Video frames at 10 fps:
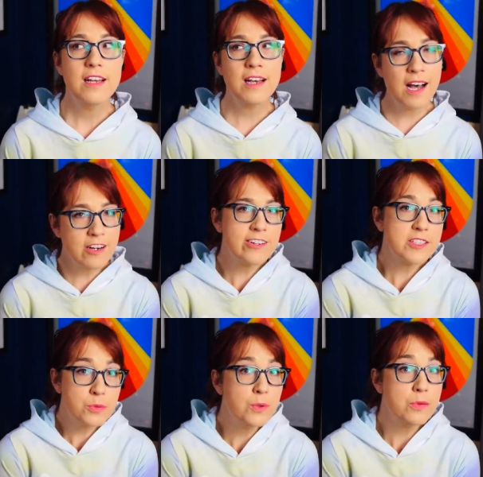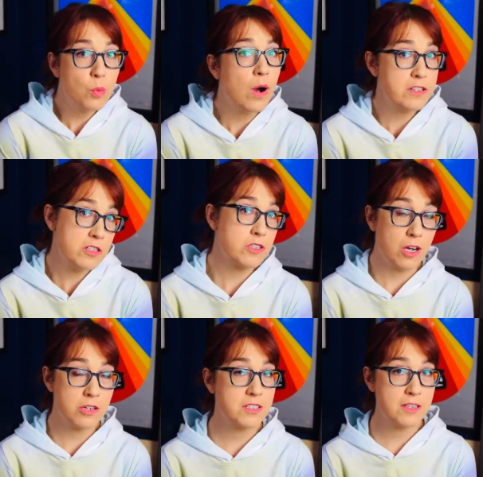Congress would want to
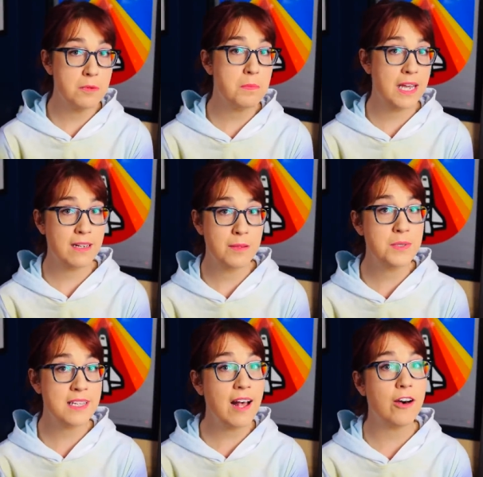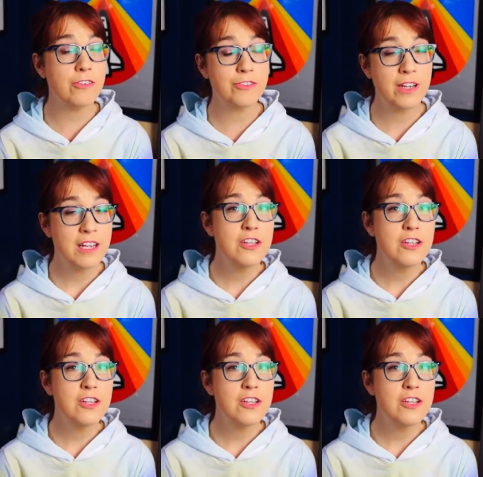talk to the man himself.